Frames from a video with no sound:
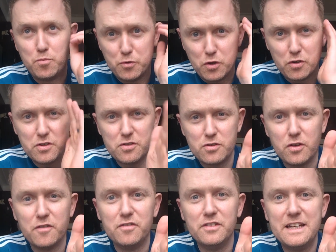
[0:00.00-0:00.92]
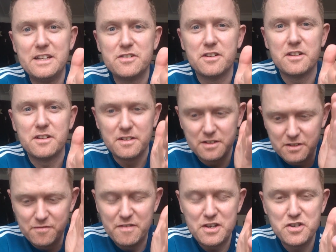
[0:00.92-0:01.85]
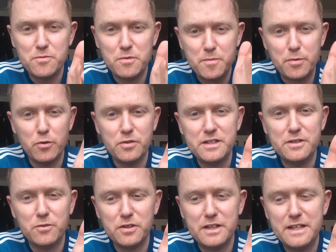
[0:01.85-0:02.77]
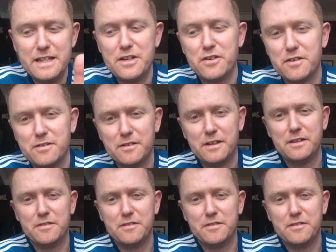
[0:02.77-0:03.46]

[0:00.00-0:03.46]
got sort of laser vision with protein only, and then